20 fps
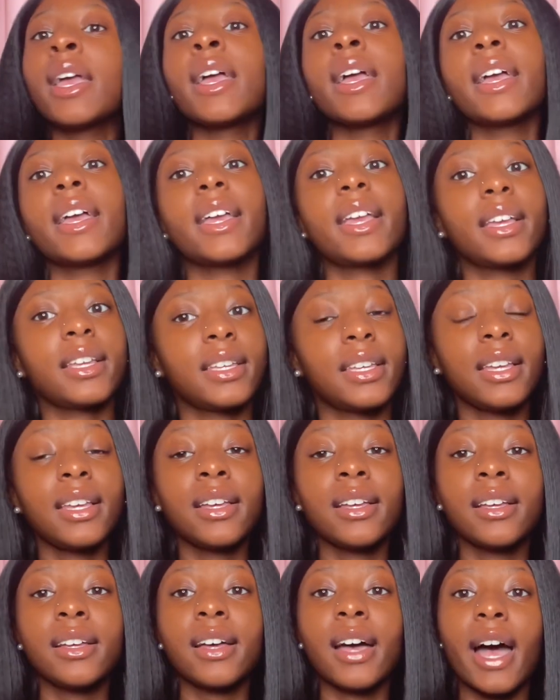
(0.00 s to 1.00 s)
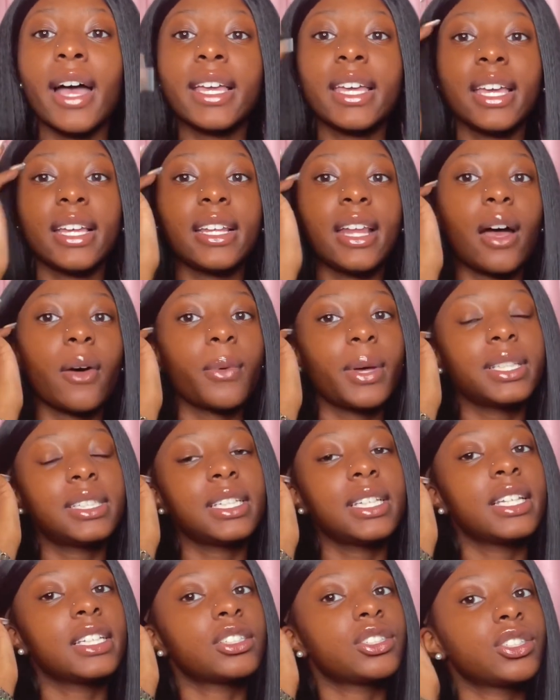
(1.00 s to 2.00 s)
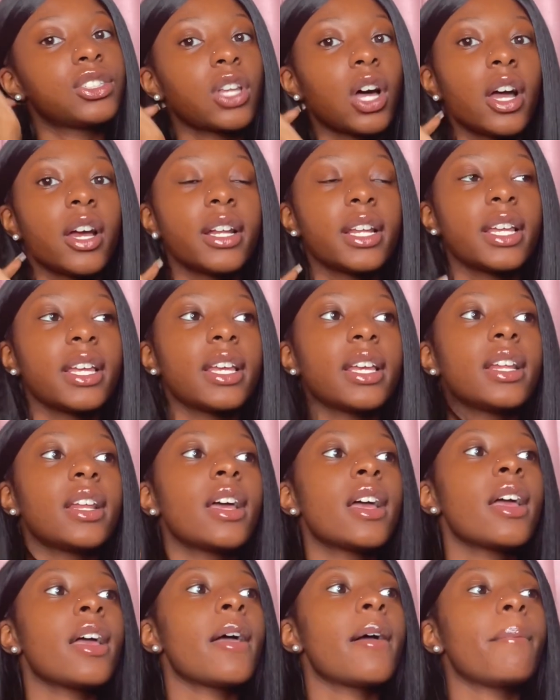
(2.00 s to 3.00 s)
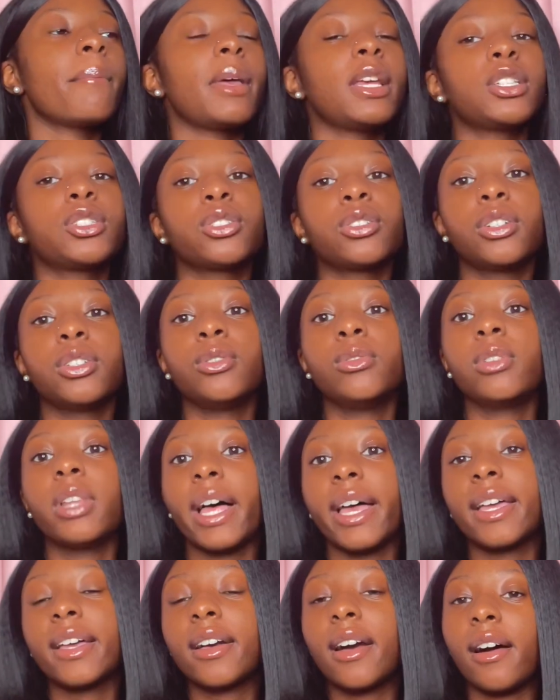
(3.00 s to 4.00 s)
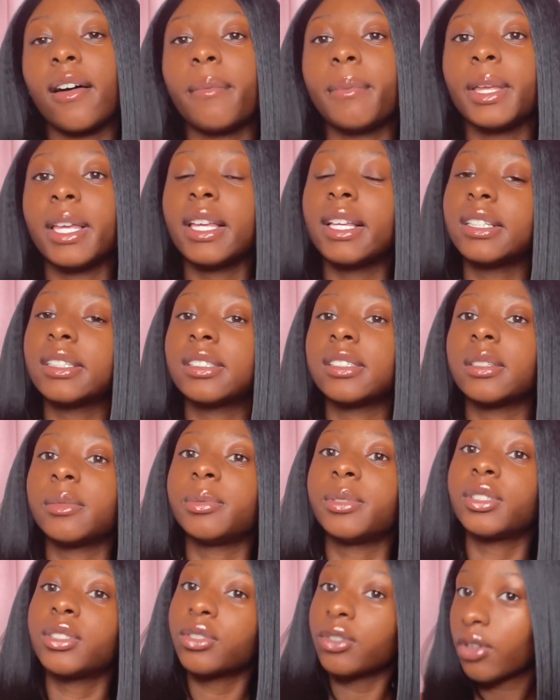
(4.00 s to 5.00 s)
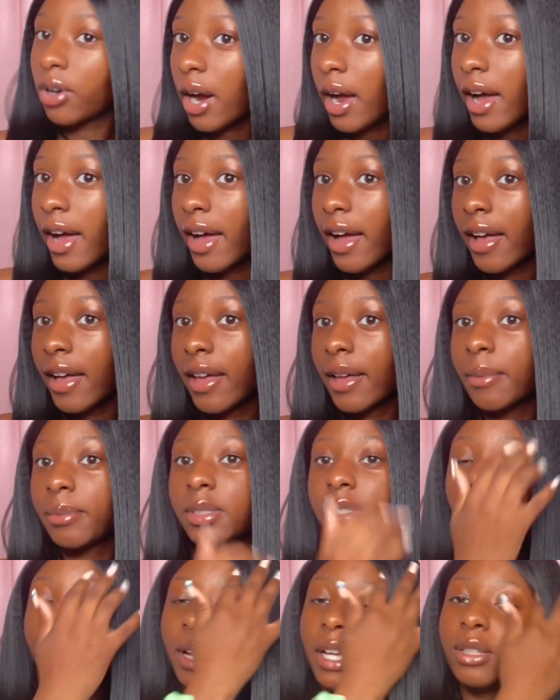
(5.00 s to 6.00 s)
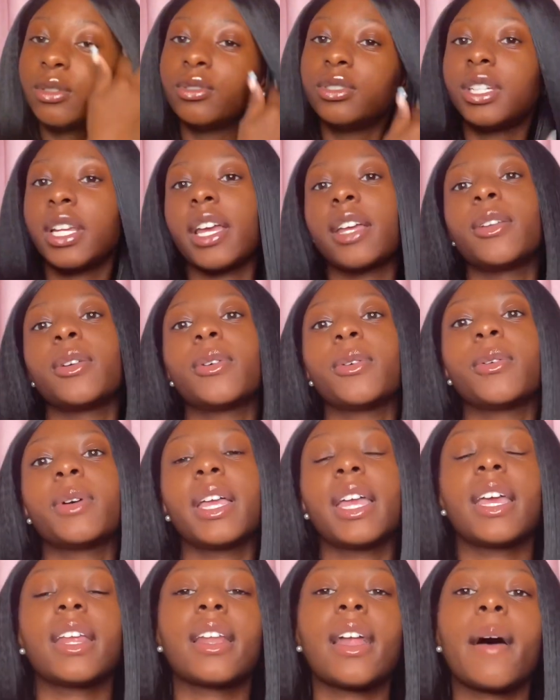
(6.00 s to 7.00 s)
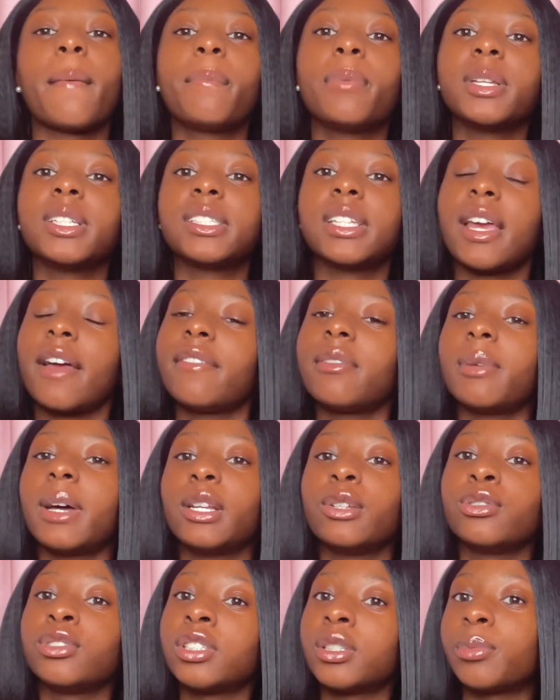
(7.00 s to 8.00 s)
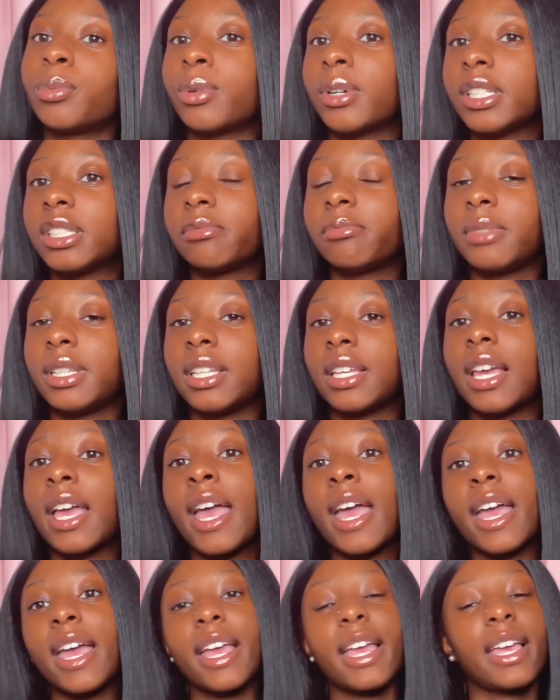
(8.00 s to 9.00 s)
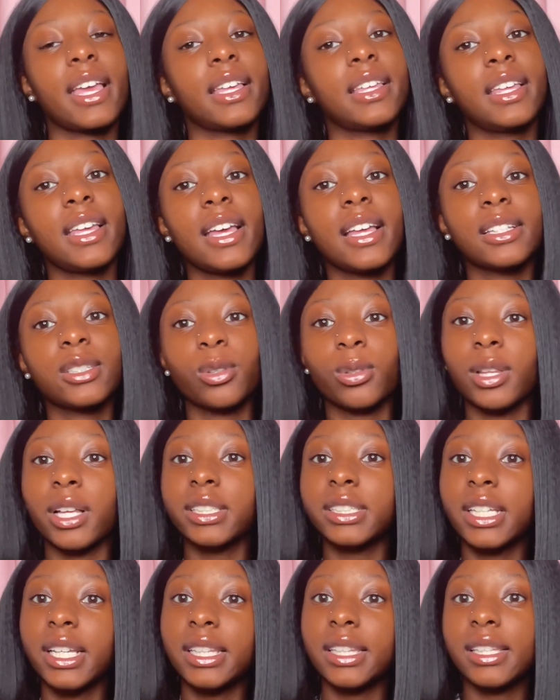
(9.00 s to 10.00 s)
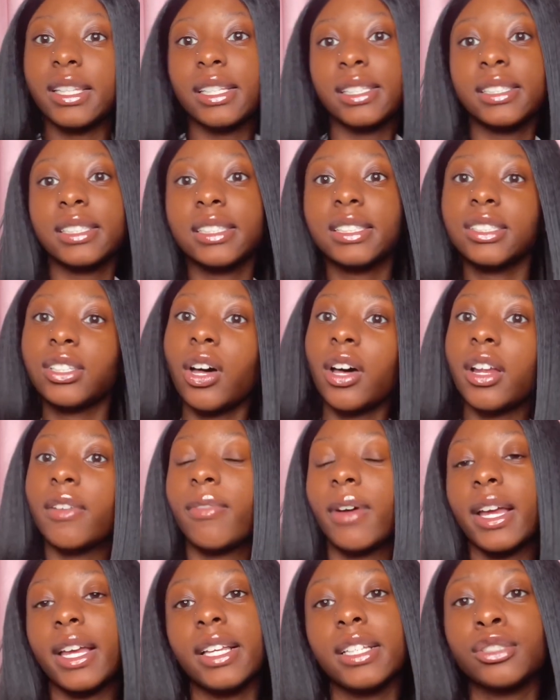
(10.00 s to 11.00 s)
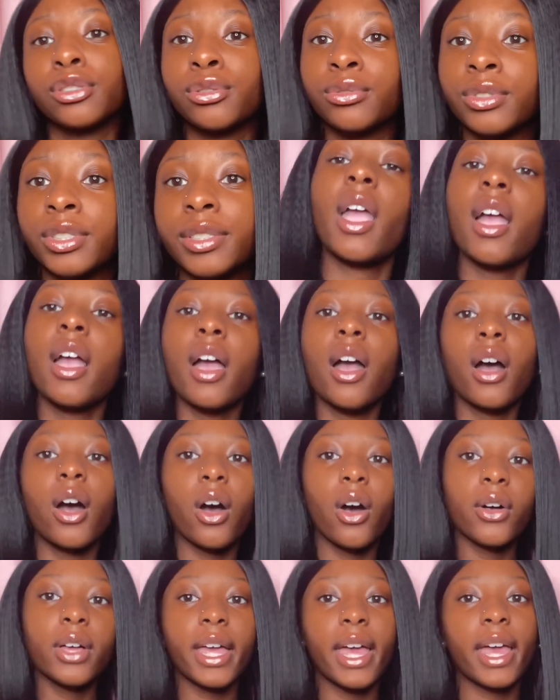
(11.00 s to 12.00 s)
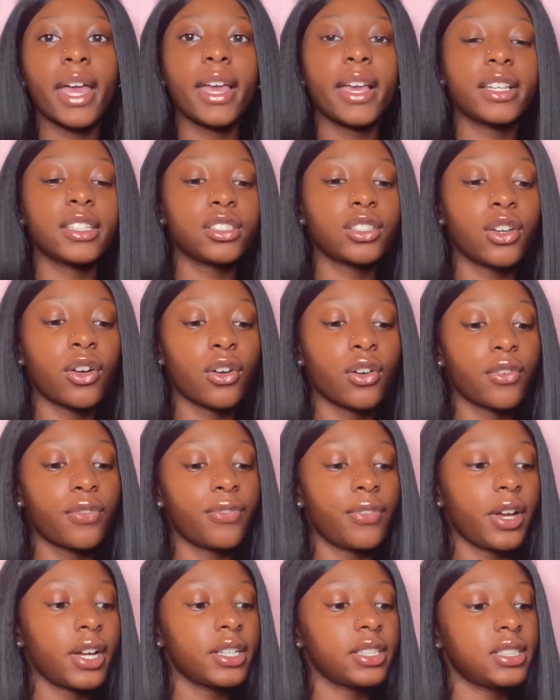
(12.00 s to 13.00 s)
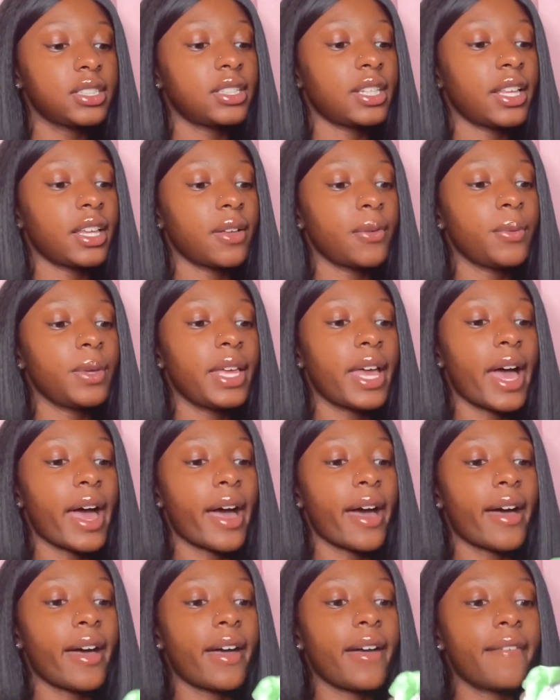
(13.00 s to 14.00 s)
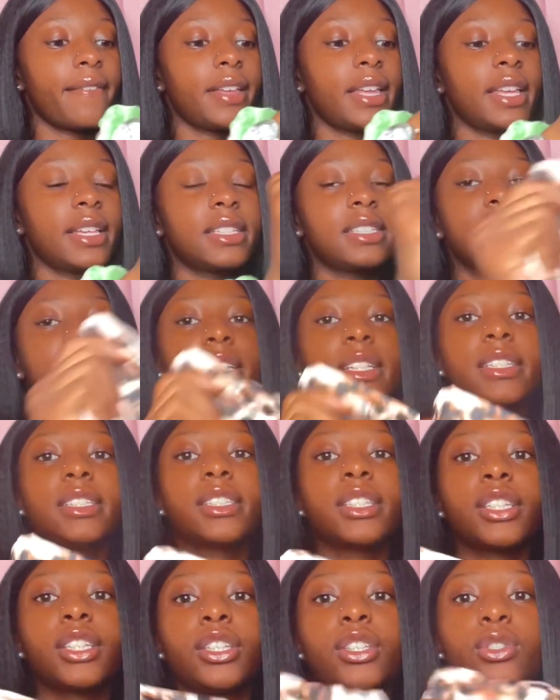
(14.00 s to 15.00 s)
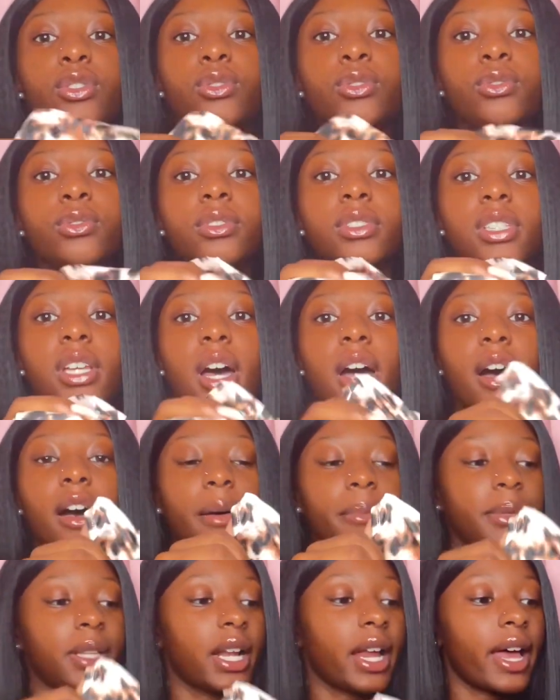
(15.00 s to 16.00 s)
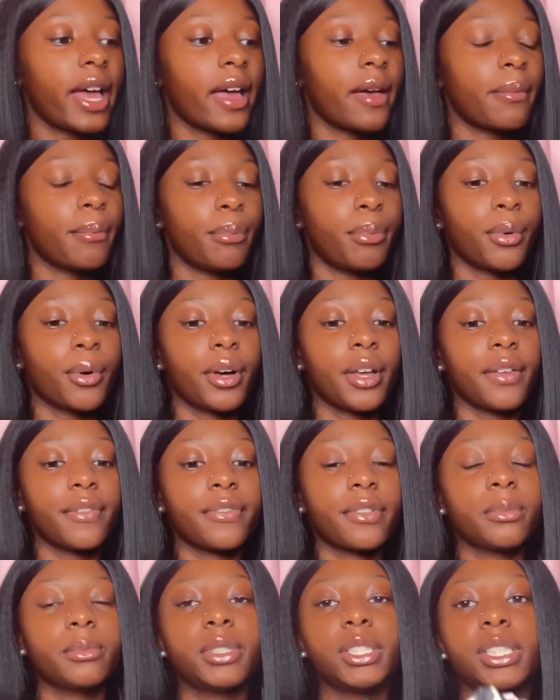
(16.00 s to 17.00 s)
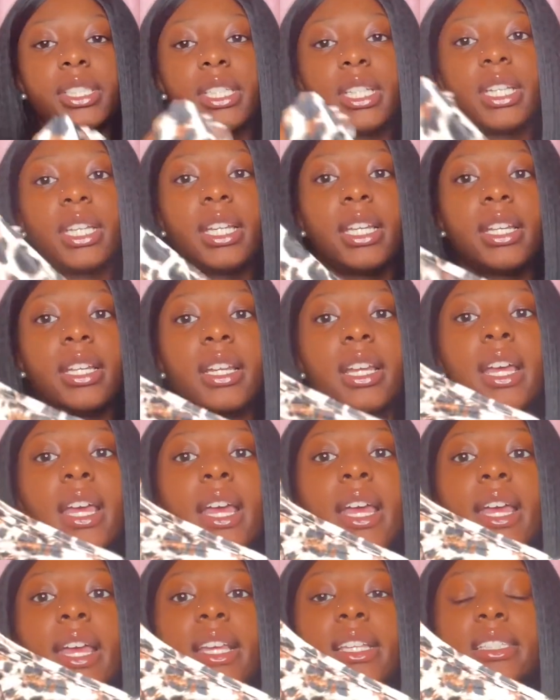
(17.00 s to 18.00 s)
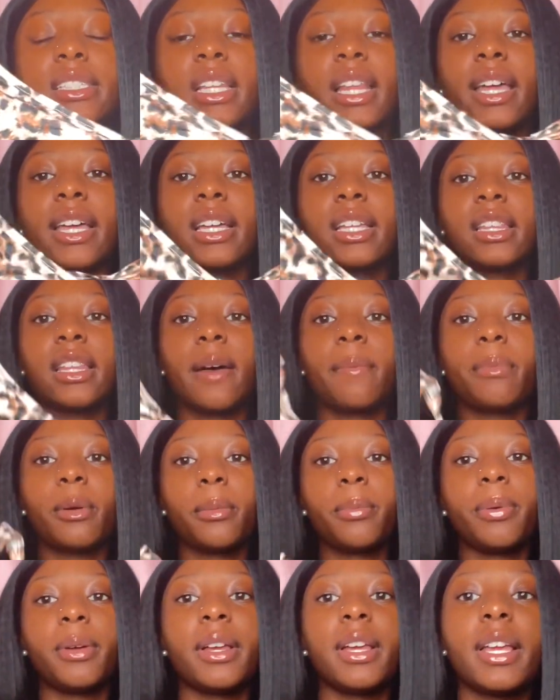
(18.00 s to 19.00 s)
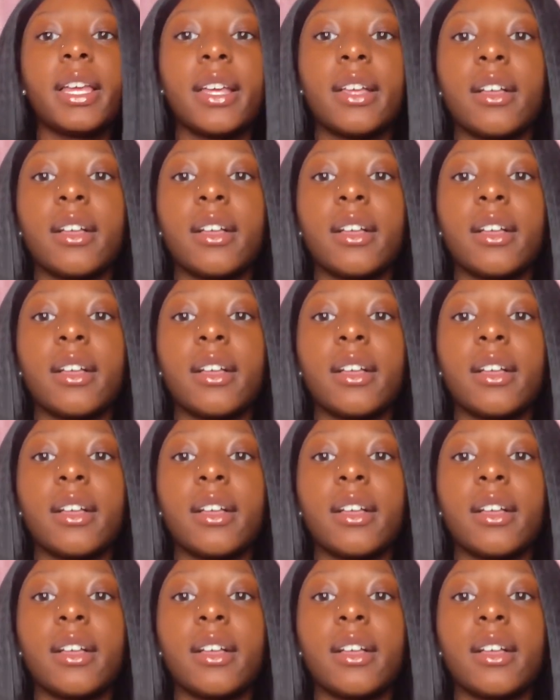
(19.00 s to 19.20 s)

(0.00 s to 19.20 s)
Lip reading: And yeah, I cannot wait to get started. Make sure you like, comment, and subscribe to my new channel. And I appreciate everybody who supports me. And yeah, so let's get this started right into it. Okay, so first thing we have is this cute top that I have bought from Shein. It's like leopard print.